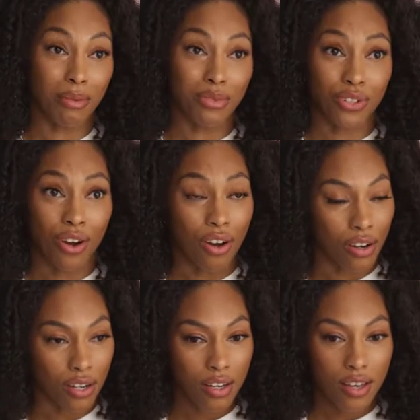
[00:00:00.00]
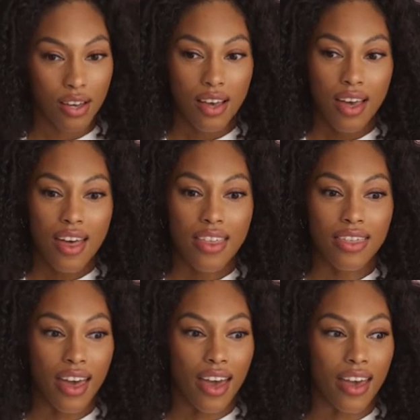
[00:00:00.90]
I'm strong,
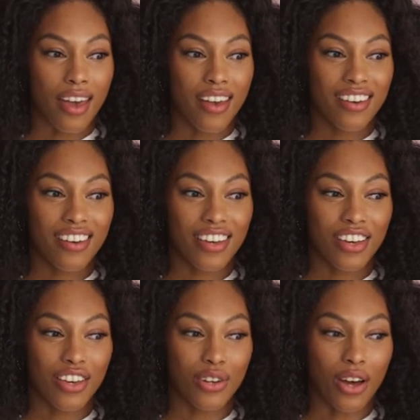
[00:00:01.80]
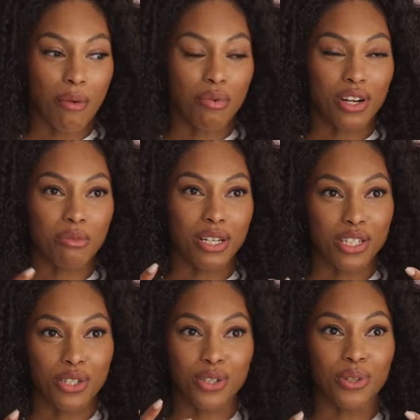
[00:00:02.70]
that, you know, I pretty
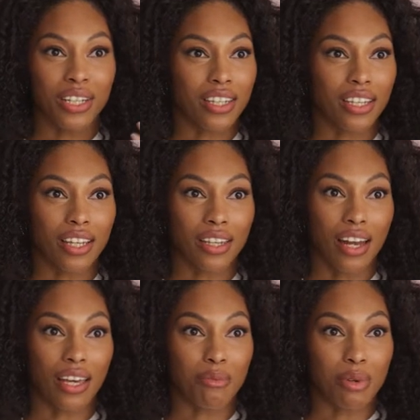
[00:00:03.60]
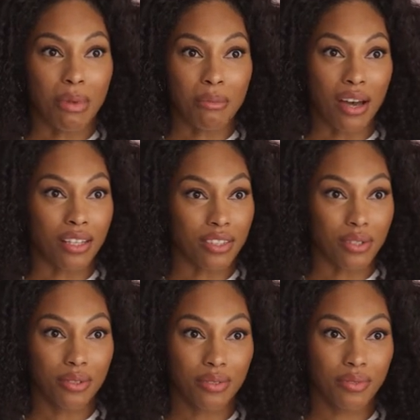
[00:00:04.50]
much can do anything that I can put my mind to.